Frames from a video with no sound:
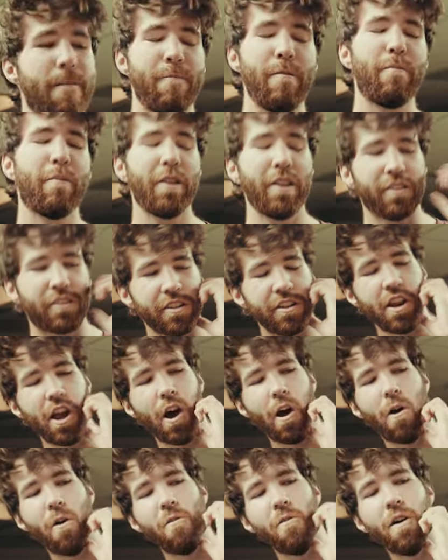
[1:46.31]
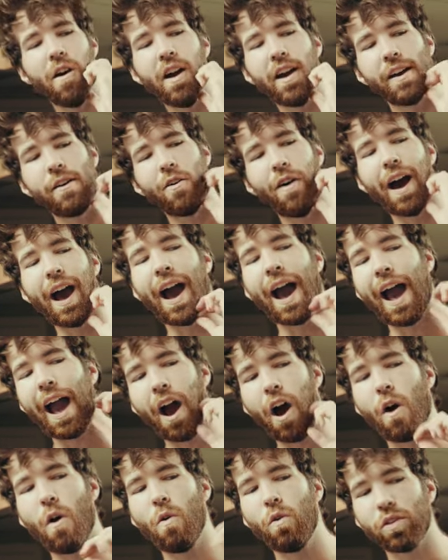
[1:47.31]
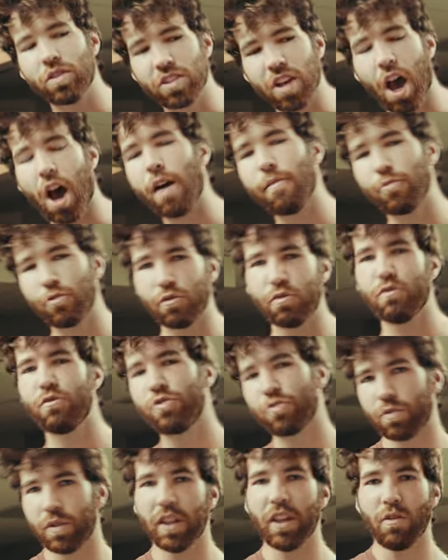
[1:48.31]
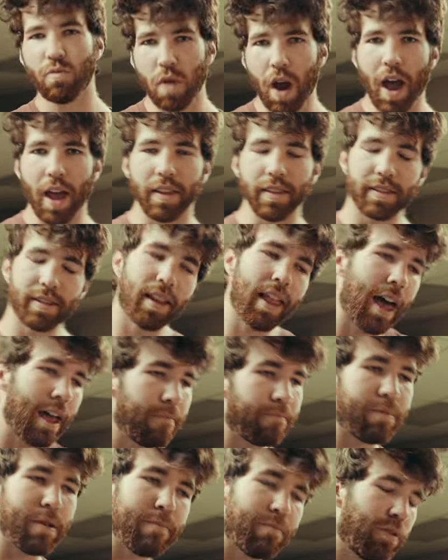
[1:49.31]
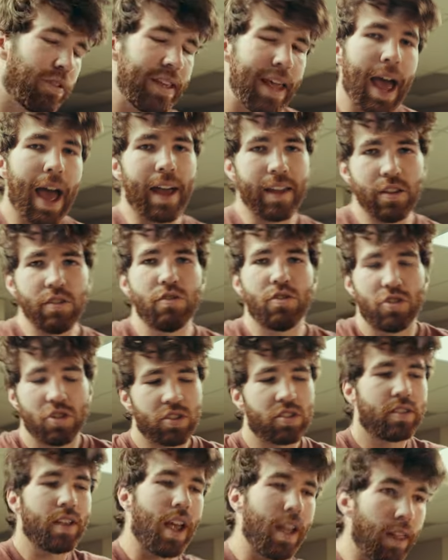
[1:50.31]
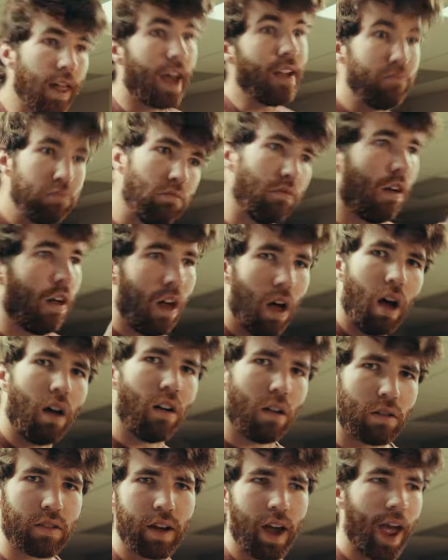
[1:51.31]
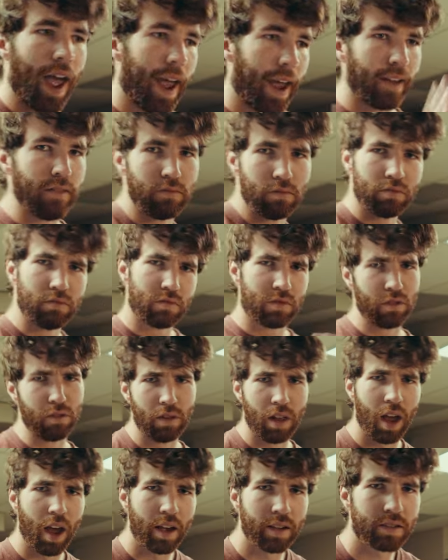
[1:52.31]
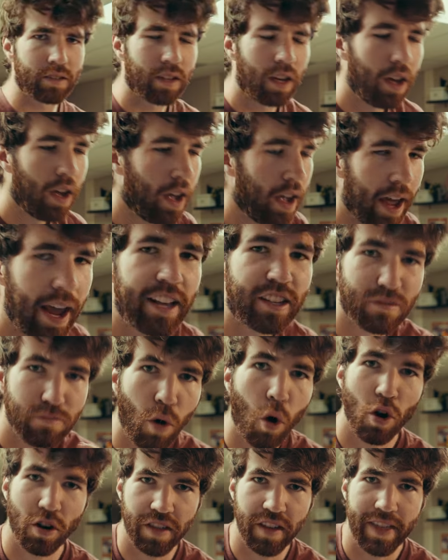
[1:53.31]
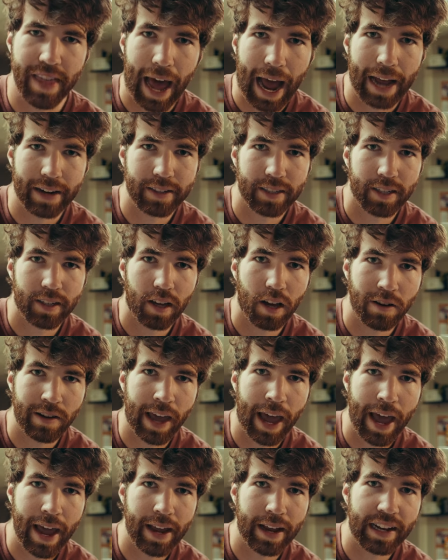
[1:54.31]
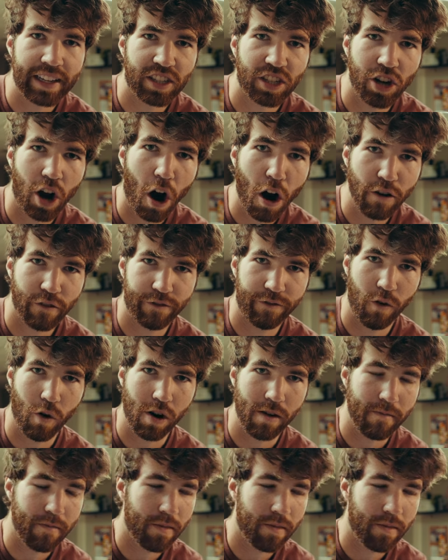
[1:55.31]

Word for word: People need to know how Tom Cruise really runs. A lot of people, yeah, you just say like, well, okay, do this. It's more than that, okay? It's an art form.